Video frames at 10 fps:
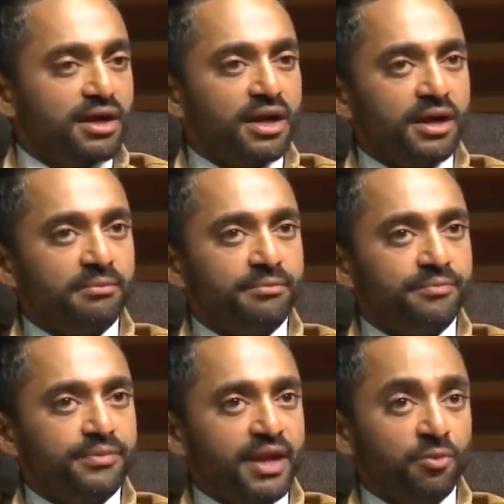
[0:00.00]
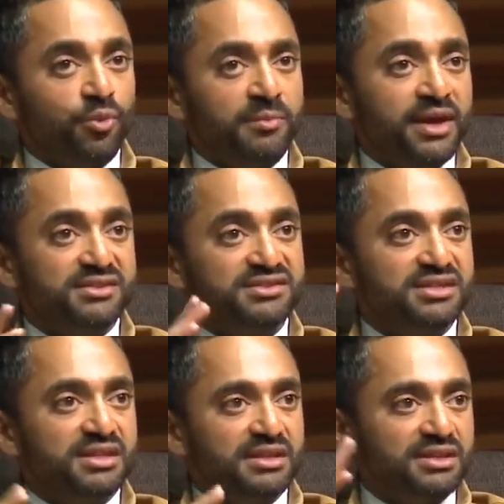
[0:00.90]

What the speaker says: And we may see